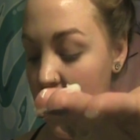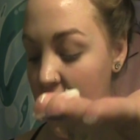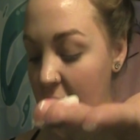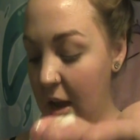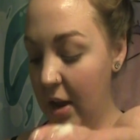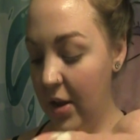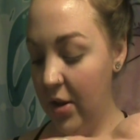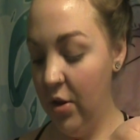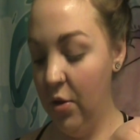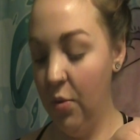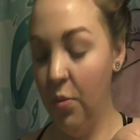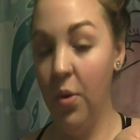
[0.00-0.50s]

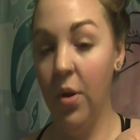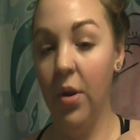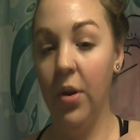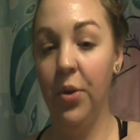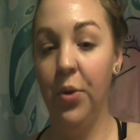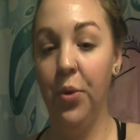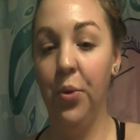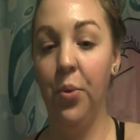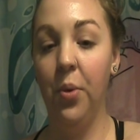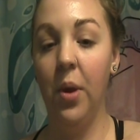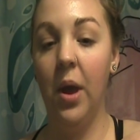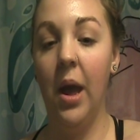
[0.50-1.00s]
And you want
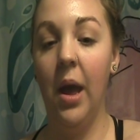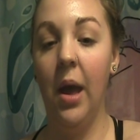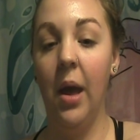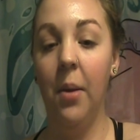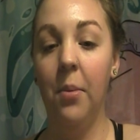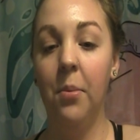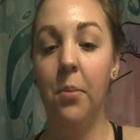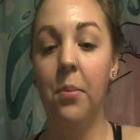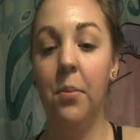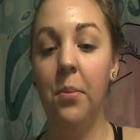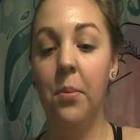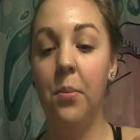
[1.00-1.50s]

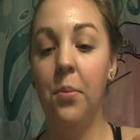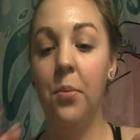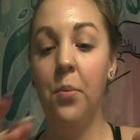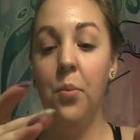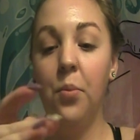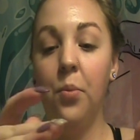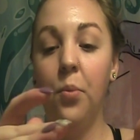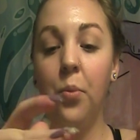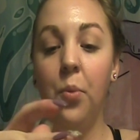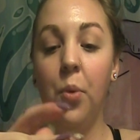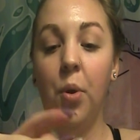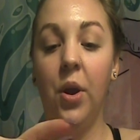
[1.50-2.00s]
to
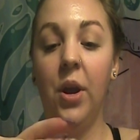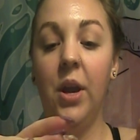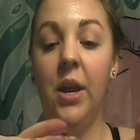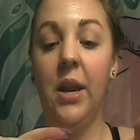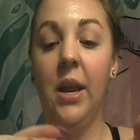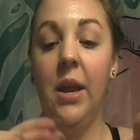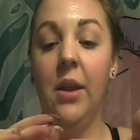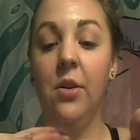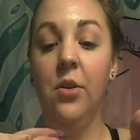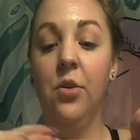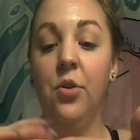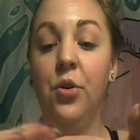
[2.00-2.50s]
work it
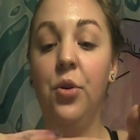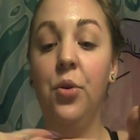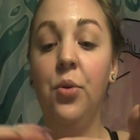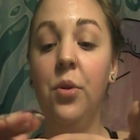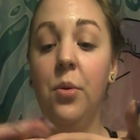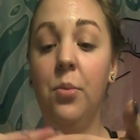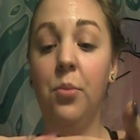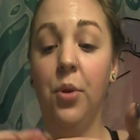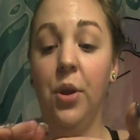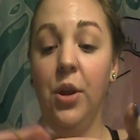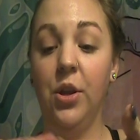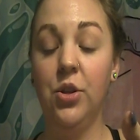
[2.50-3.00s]
into
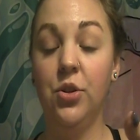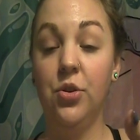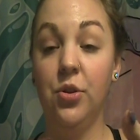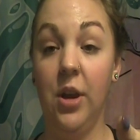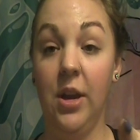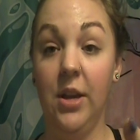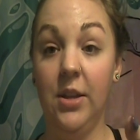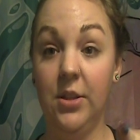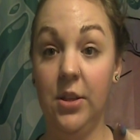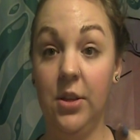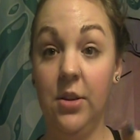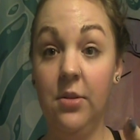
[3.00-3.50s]
the
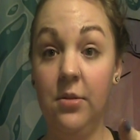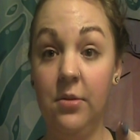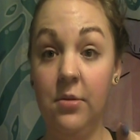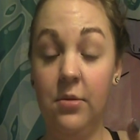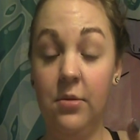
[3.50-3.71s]
moisturizer.